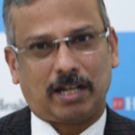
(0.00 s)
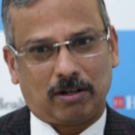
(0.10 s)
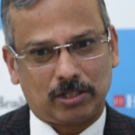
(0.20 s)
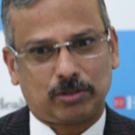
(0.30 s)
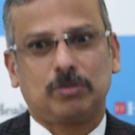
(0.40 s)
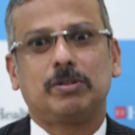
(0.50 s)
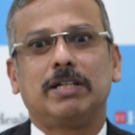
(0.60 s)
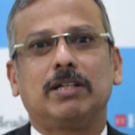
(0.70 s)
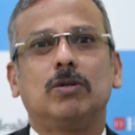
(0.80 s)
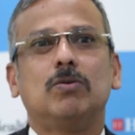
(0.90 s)
also
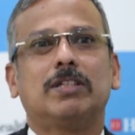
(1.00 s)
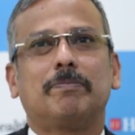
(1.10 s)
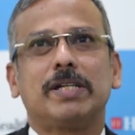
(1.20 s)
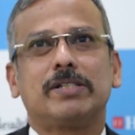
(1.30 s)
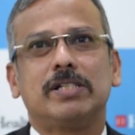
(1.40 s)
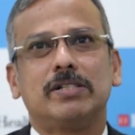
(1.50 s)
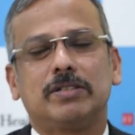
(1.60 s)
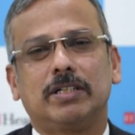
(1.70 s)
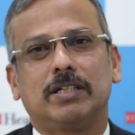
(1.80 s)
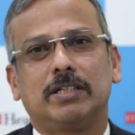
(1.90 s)
include the
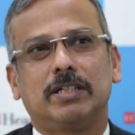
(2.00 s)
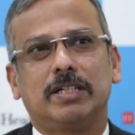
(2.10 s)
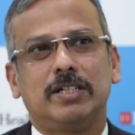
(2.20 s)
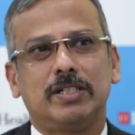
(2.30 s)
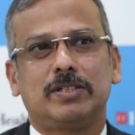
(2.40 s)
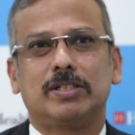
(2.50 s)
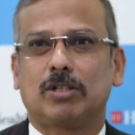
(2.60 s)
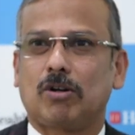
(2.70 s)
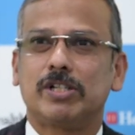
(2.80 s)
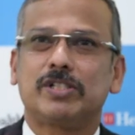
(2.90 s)
patient's
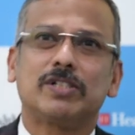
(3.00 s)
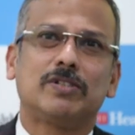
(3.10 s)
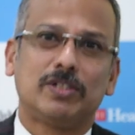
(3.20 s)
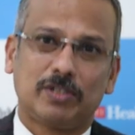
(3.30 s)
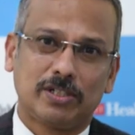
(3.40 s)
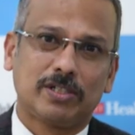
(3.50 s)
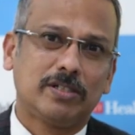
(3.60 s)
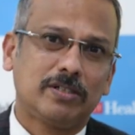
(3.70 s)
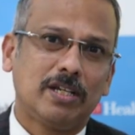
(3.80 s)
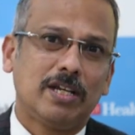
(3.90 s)
conscious
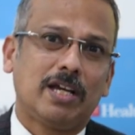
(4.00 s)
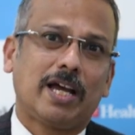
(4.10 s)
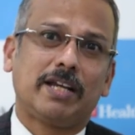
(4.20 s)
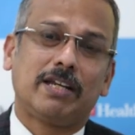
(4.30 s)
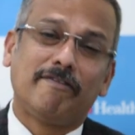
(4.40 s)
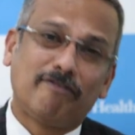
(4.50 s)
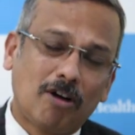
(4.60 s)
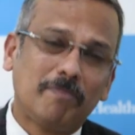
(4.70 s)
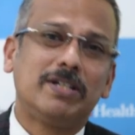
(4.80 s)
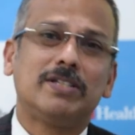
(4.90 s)
decisions and
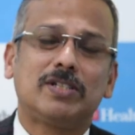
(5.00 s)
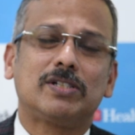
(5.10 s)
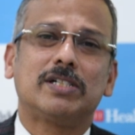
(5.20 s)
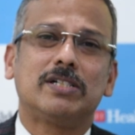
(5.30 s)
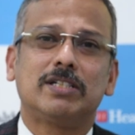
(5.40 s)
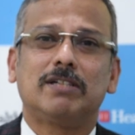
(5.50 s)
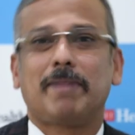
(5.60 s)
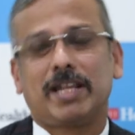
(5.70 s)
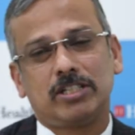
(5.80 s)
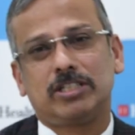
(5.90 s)
informed decisions in
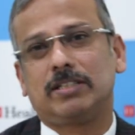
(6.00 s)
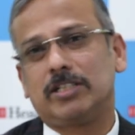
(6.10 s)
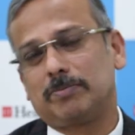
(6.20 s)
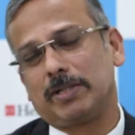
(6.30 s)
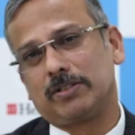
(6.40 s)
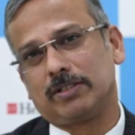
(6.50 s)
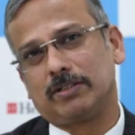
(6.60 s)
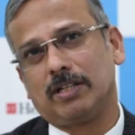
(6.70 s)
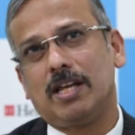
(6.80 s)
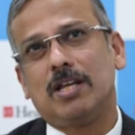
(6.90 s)
managing these
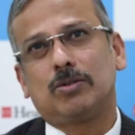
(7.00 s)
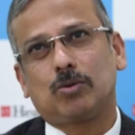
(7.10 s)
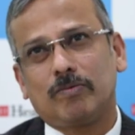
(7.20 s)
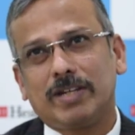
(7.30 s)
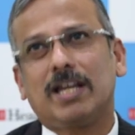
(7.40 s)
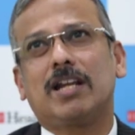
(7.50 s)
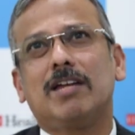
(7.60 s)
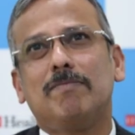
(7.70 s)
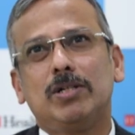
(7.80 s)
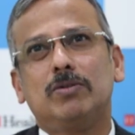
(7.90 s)
patients. So we are
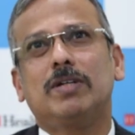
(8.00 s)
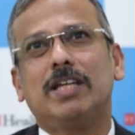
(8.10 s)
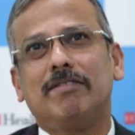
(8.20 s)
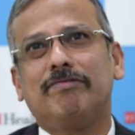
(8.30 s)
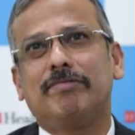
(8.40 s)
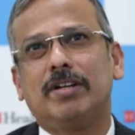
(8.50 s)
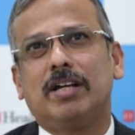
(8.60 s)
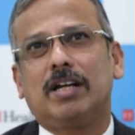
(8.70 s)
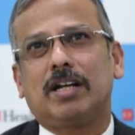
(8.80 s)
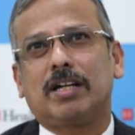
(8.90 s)
able to give
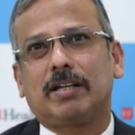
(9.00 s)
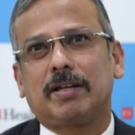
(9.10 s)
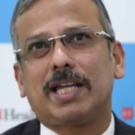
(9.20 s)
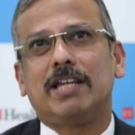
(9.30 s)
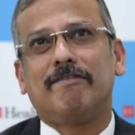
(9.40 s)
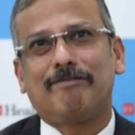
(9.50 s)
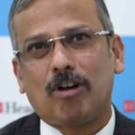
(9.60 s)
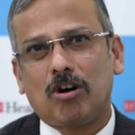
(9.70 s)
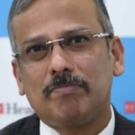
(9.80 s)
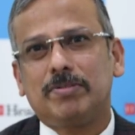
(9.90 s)

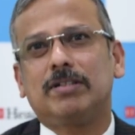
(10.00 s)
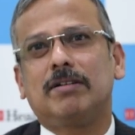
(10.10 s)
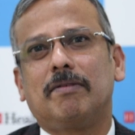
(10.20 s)
informed